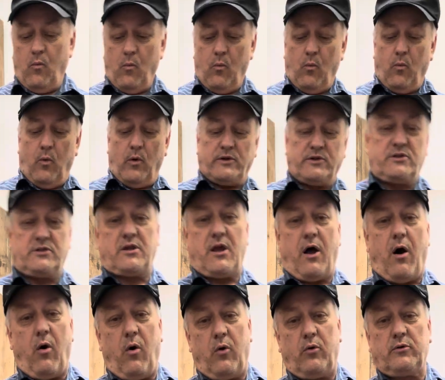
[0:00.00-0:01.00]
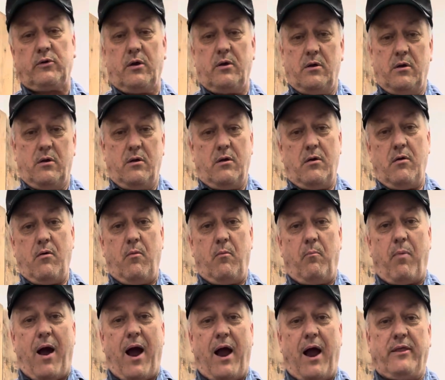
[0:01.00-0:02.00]
was sold
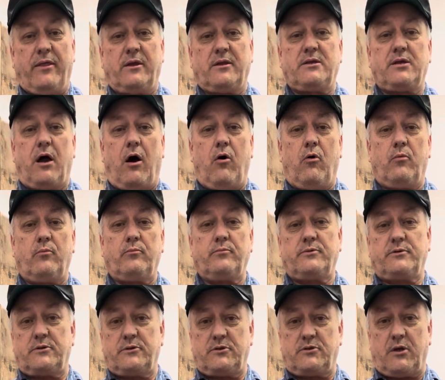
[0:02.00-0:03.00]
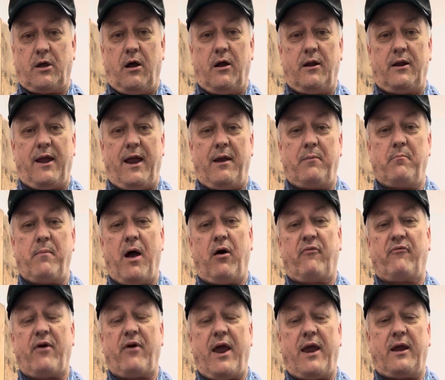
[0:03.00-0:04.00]
by the Tomes, Son, and
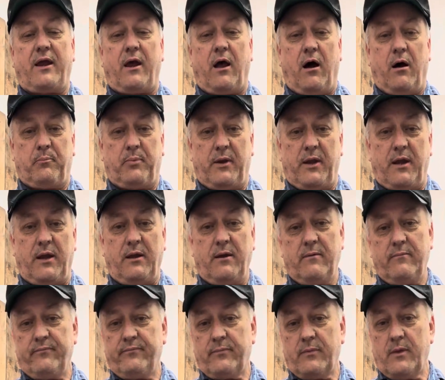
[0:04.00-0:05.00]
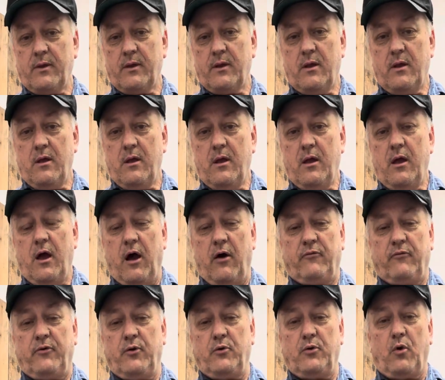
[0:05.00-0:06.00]
Melvane Company
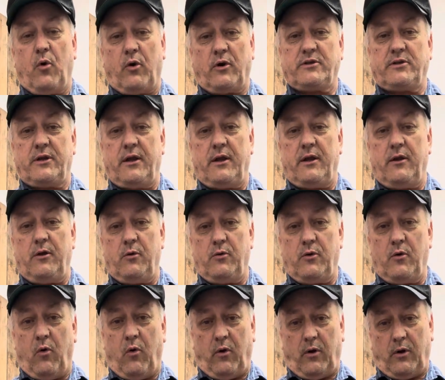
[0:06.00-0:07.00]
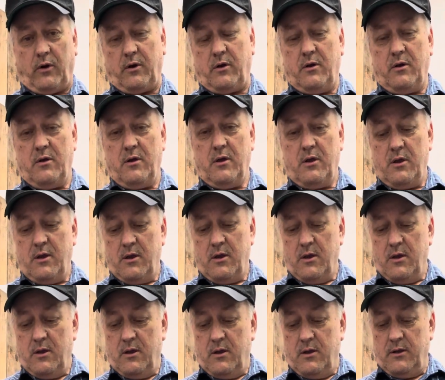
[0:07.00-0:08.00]
of New York City, New York.
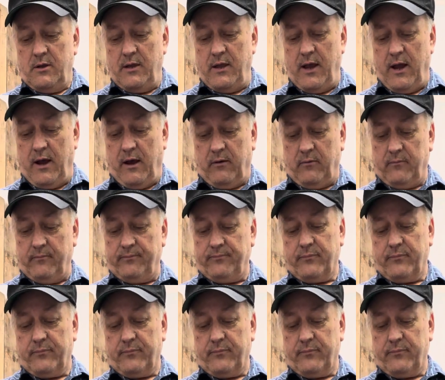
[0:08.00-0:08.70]
Now,